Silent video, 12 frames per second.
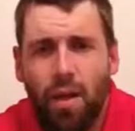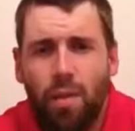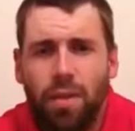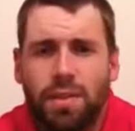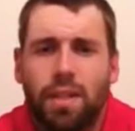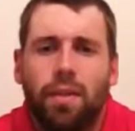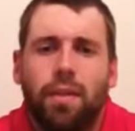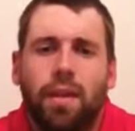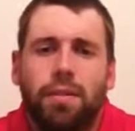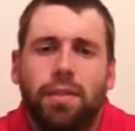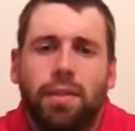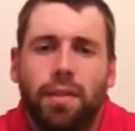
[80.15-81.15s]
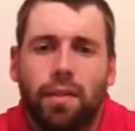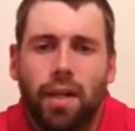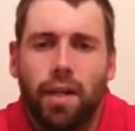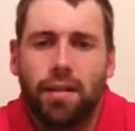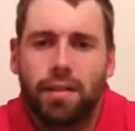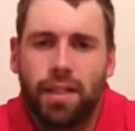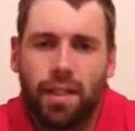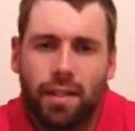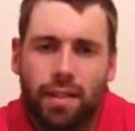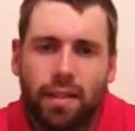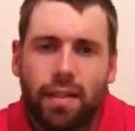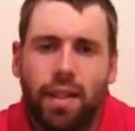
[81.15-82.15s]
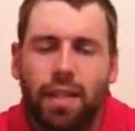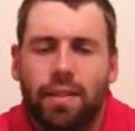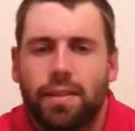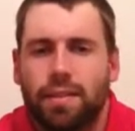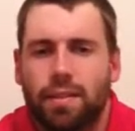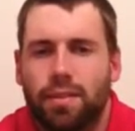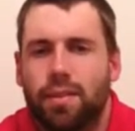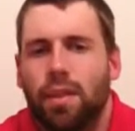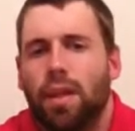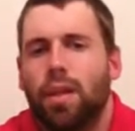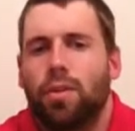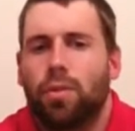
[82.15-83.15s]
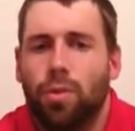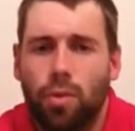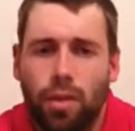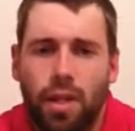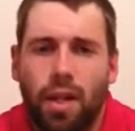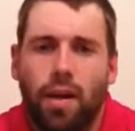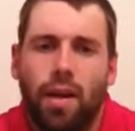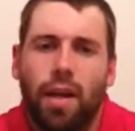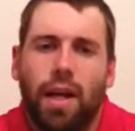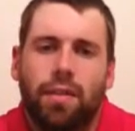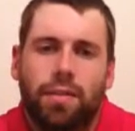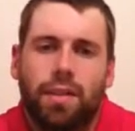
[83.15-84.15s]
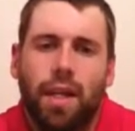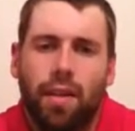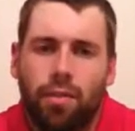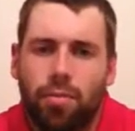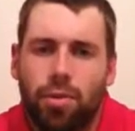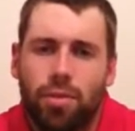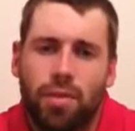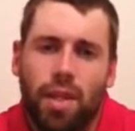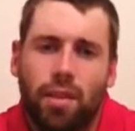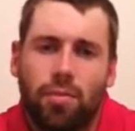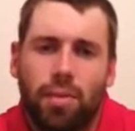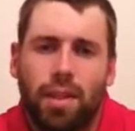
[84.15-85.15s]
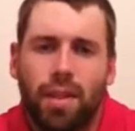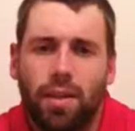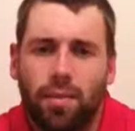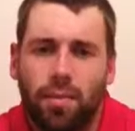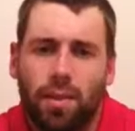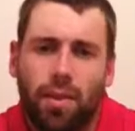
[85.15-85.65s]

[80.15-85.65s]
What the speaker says: Once I arrived on the grounds, I kind of just toured the area outside of the museum to begin with.